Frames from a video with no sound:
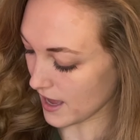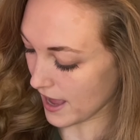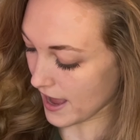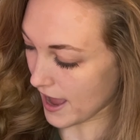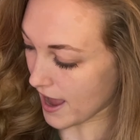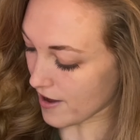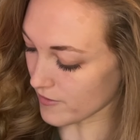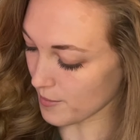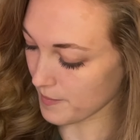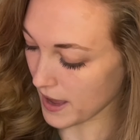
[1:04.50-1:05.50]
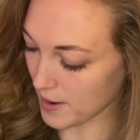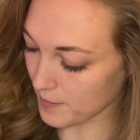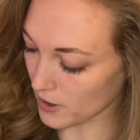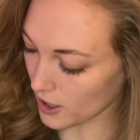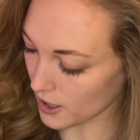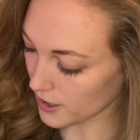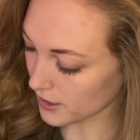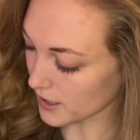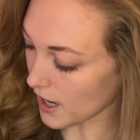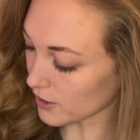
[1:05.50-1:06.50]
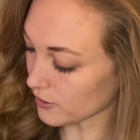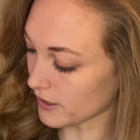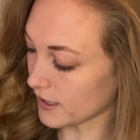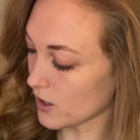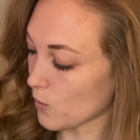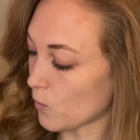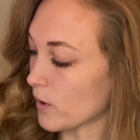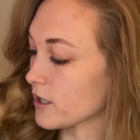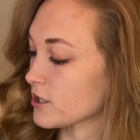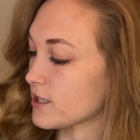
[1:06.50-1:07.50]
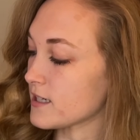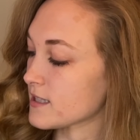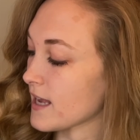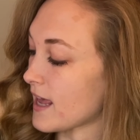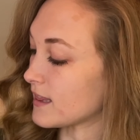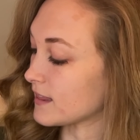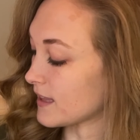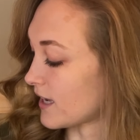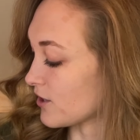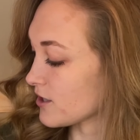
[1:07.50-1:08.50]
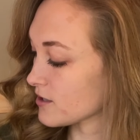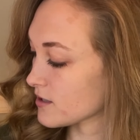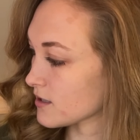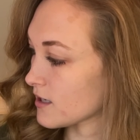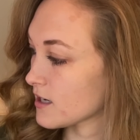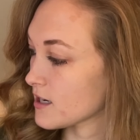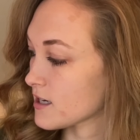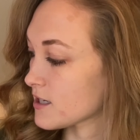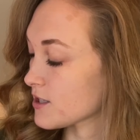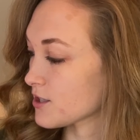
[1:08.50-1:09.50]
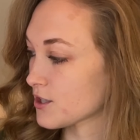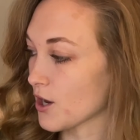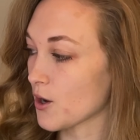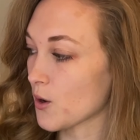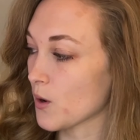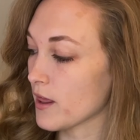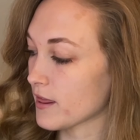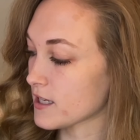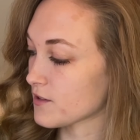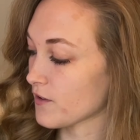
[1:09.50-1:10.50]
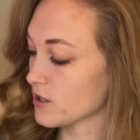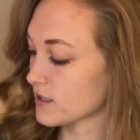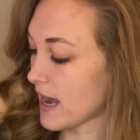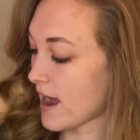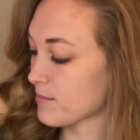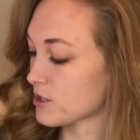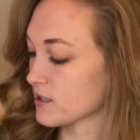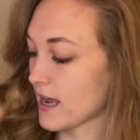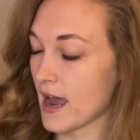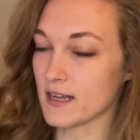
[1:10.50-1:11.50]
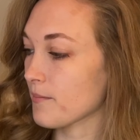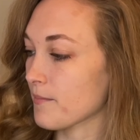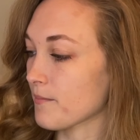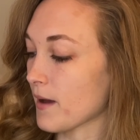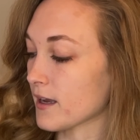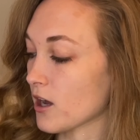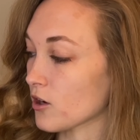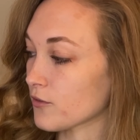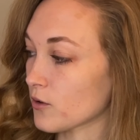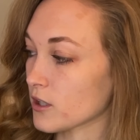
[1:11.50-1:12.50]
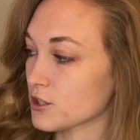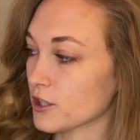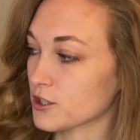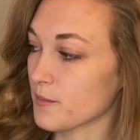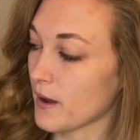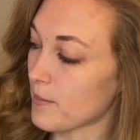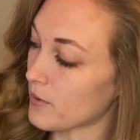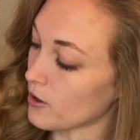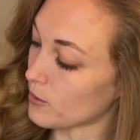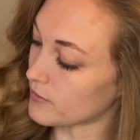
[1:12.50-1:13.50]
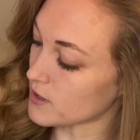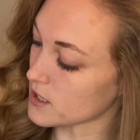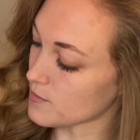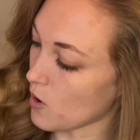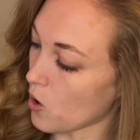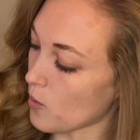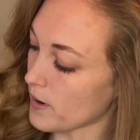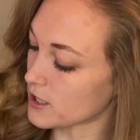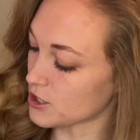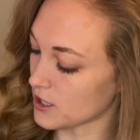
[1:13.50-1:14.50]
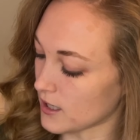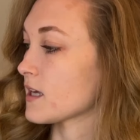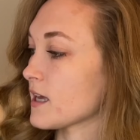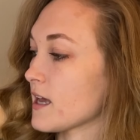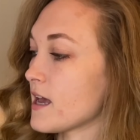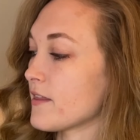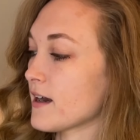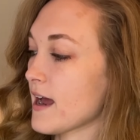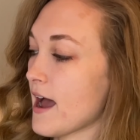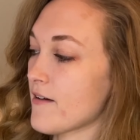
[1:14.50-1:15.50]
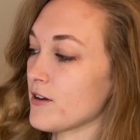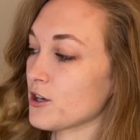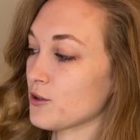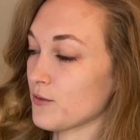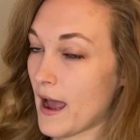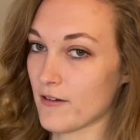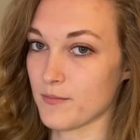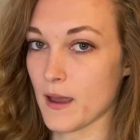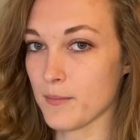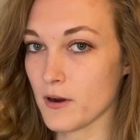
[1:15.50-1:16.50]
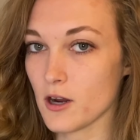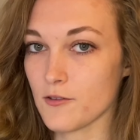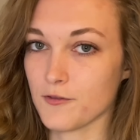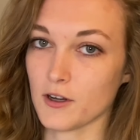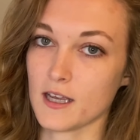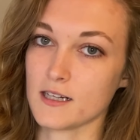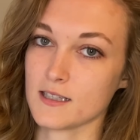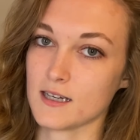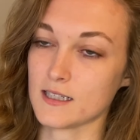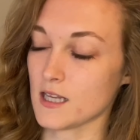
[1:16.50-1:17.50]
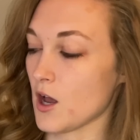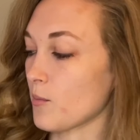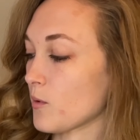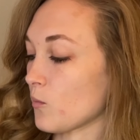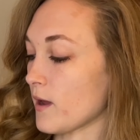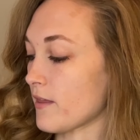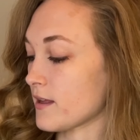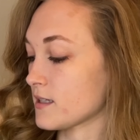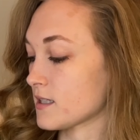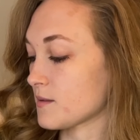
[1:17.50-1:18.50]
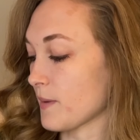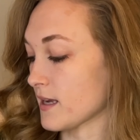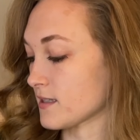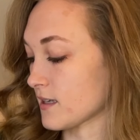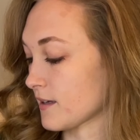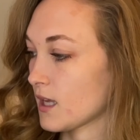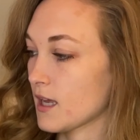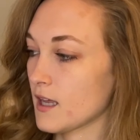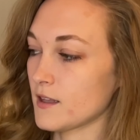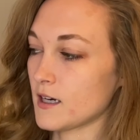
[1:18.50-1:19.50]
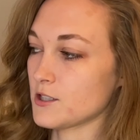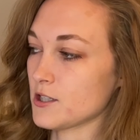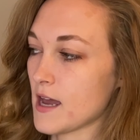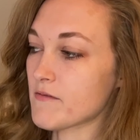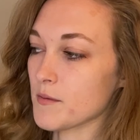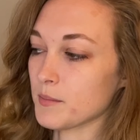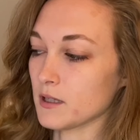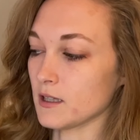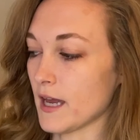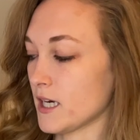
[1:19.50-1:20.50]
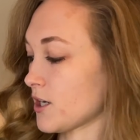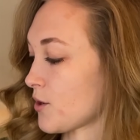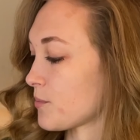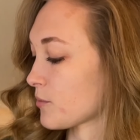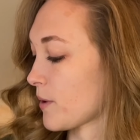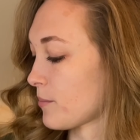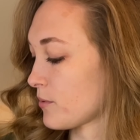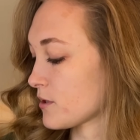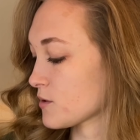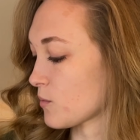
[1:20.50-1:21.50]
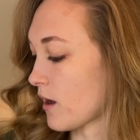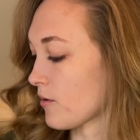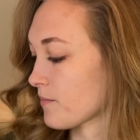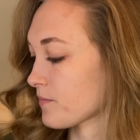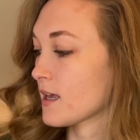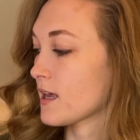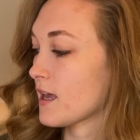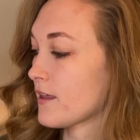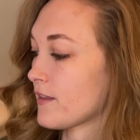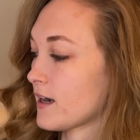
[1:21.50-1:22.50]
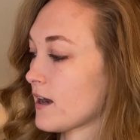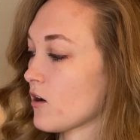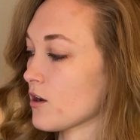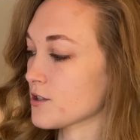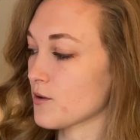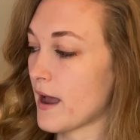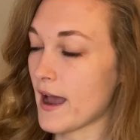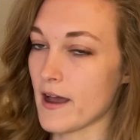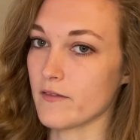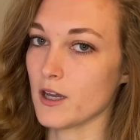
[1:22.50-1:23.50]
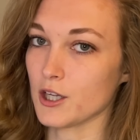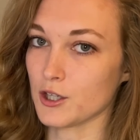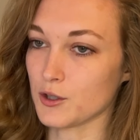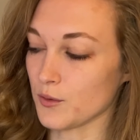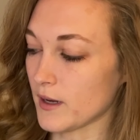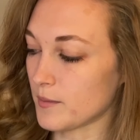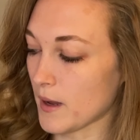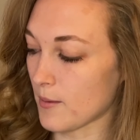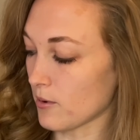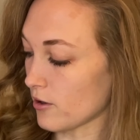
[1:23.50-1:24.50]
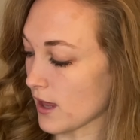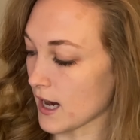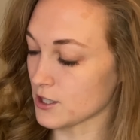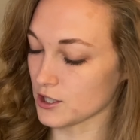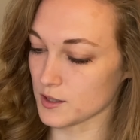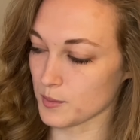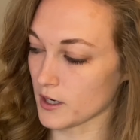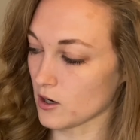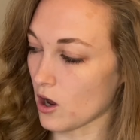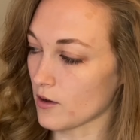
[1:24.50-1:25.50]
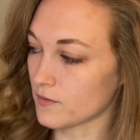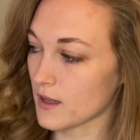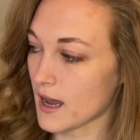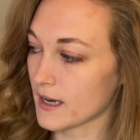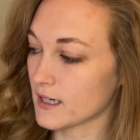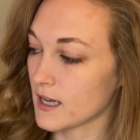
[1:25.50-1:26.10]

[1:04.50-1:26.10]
I have paper, coloring, worksheets, and letters. So this first tab just has my colorful construction paper. We've done some hole punching. And then I have graph paper for kids that need help with spacing. And then I just have plain notebook paper as well. And then I also have grid paper that I just printed offline.